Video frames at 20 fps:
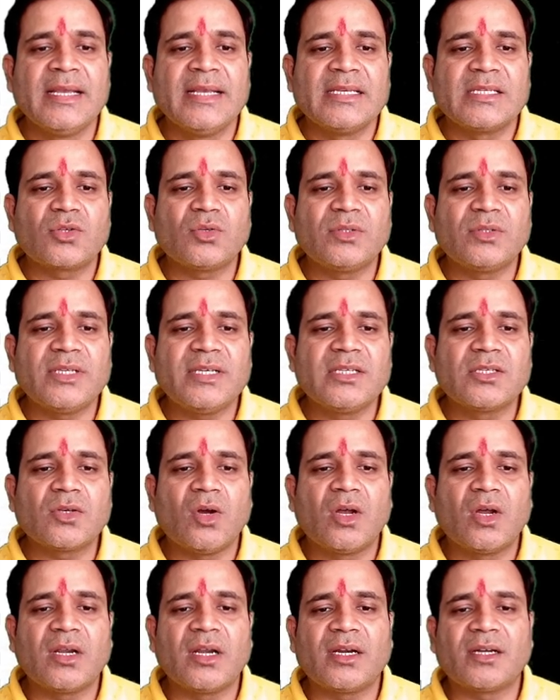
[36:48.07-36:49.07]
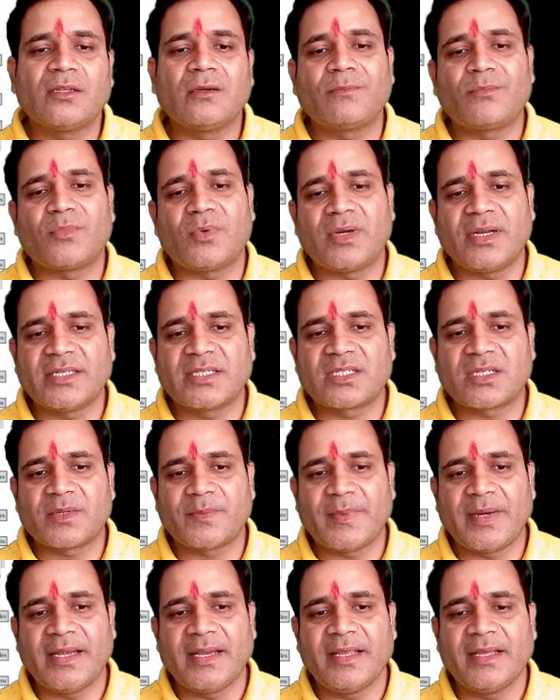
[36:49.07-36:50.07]
So these all are the protists,
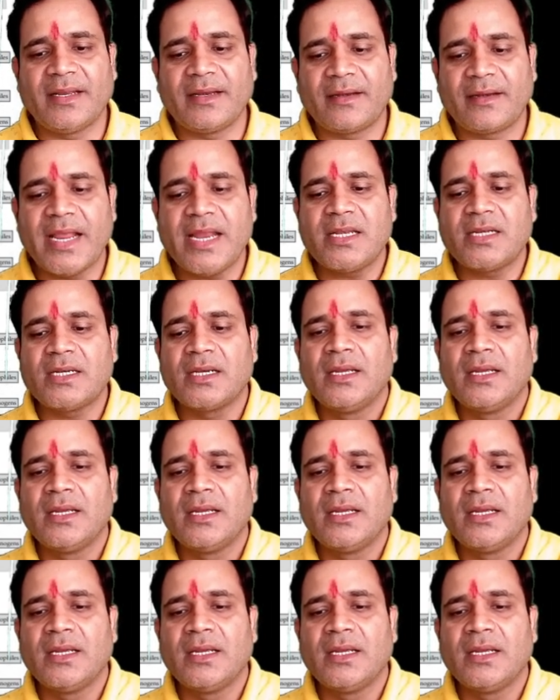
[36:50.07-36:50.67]
my dear, right?